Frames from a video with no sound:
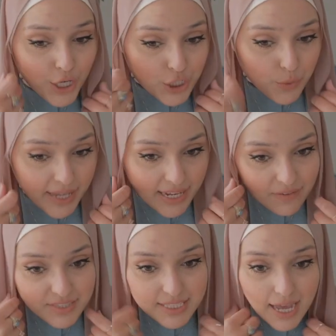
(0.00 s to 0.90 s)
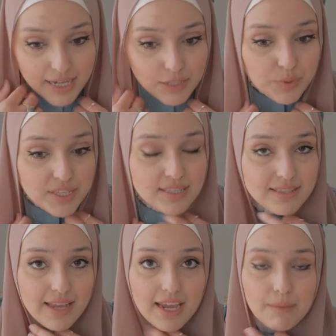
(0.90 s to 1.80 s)
So again, I've started with the
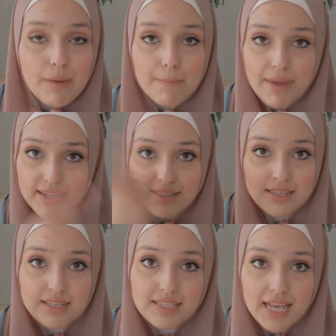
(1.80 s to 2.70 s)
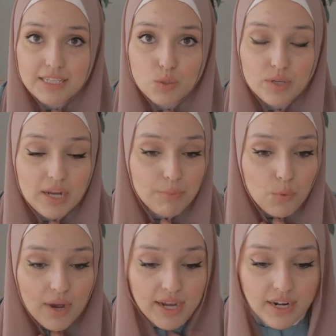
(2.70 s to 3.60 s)
same basis as look number
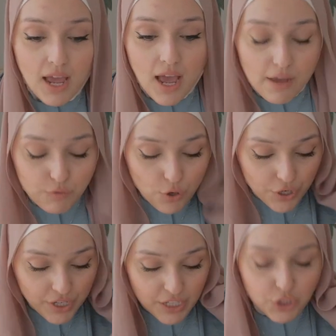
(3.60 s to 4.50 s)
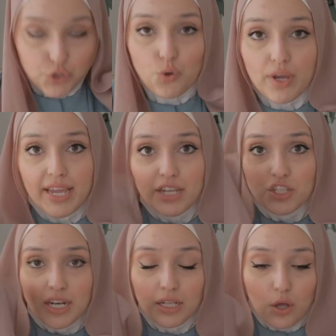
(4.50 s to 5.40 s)
one. I've gotten a short edge
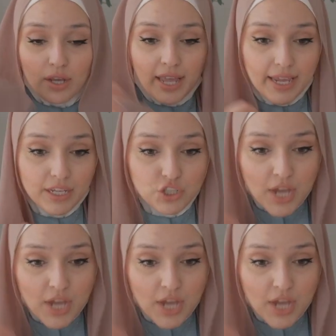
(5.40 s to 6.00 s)
and a longer edge,